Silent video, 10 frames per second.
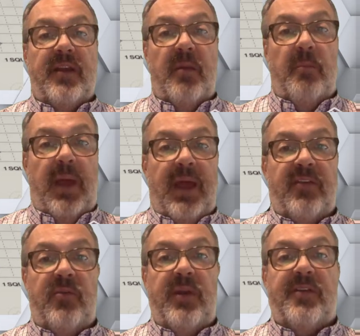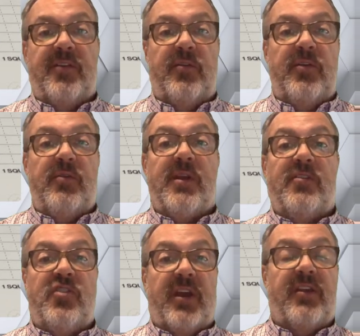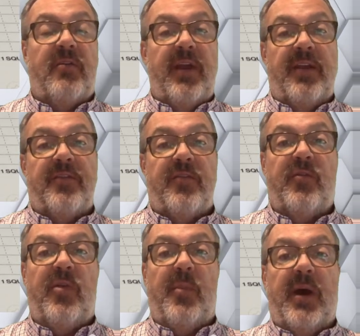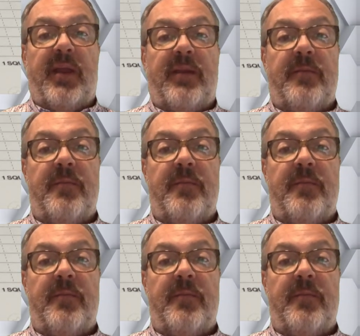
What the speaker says: come back to it so you can check your answers with mine.